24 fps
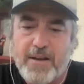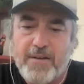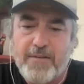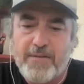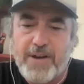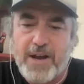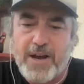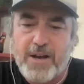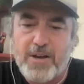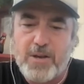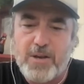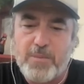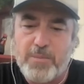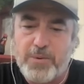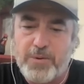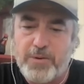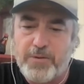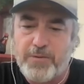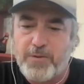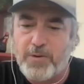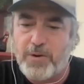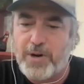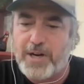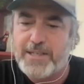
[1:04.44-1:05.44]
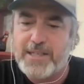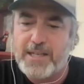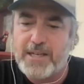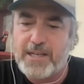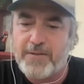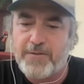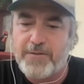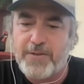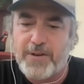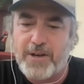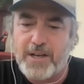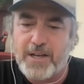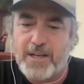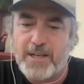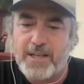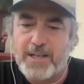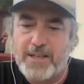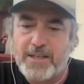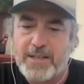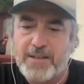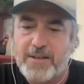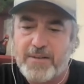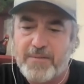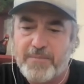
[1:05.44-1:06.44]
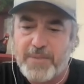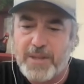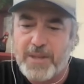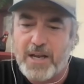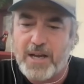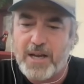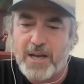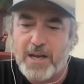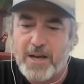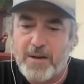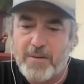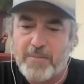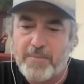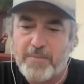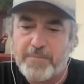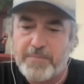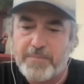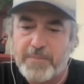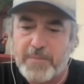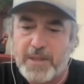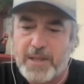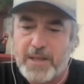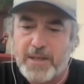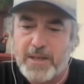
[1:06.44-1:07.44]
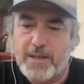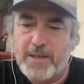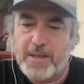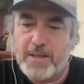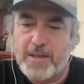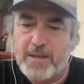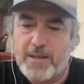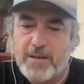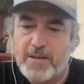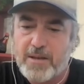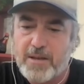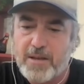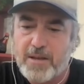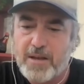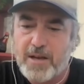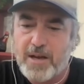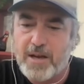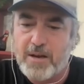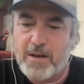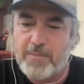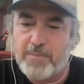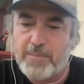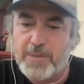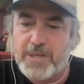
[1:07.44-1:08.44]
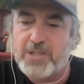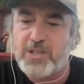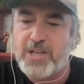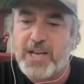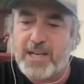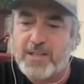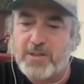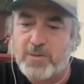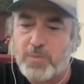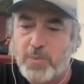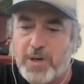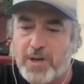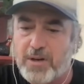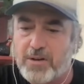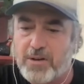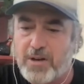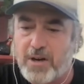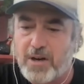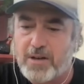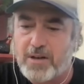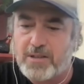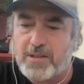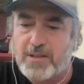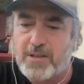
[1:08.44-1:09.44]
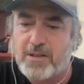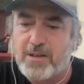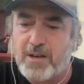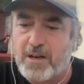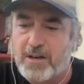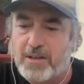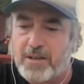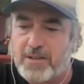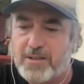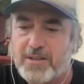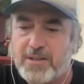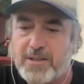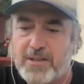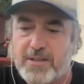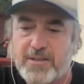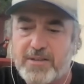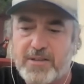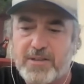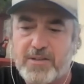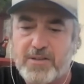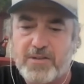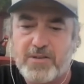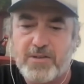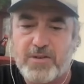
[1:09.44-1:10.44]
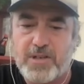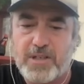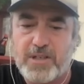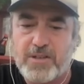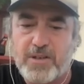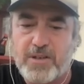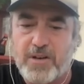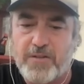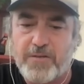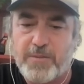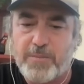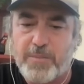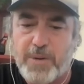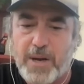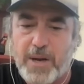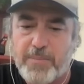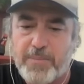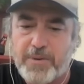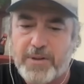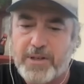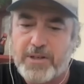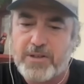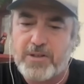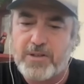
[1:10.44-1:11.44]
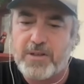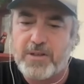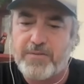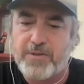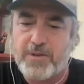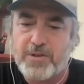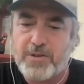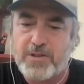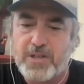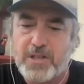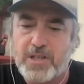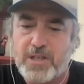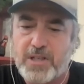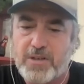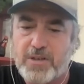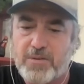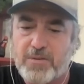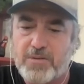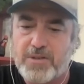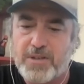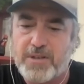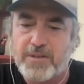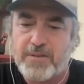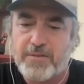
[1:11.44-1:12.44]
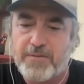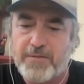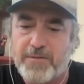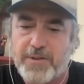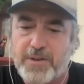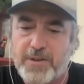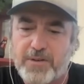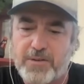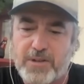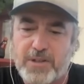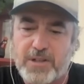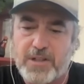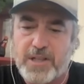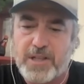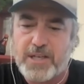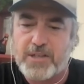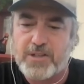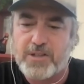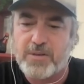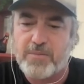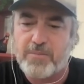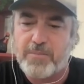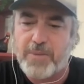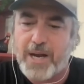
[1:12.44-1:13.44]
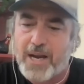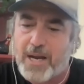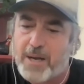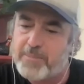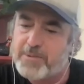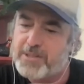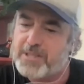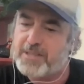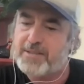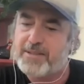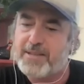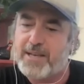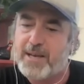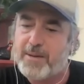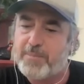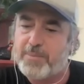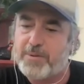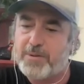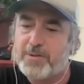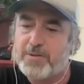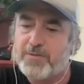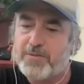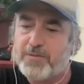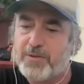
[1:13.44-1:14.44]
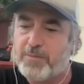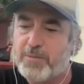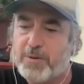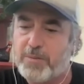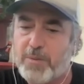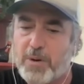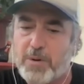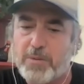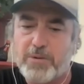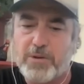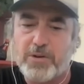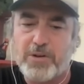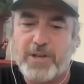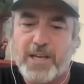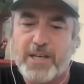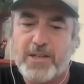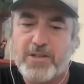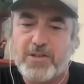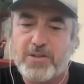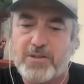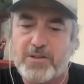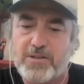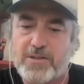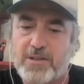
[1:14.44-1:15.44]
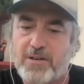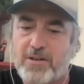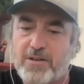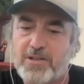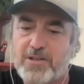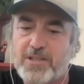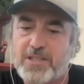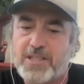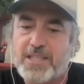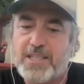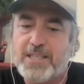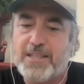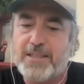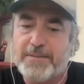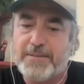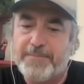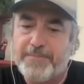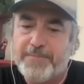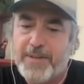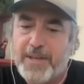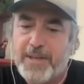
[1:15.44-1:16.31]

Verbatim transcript: valuable for identifying um, uh, beach cast whale car carcasses and discerning dolphin population diversity using field collection biopsy samples from remote locations in Argentina.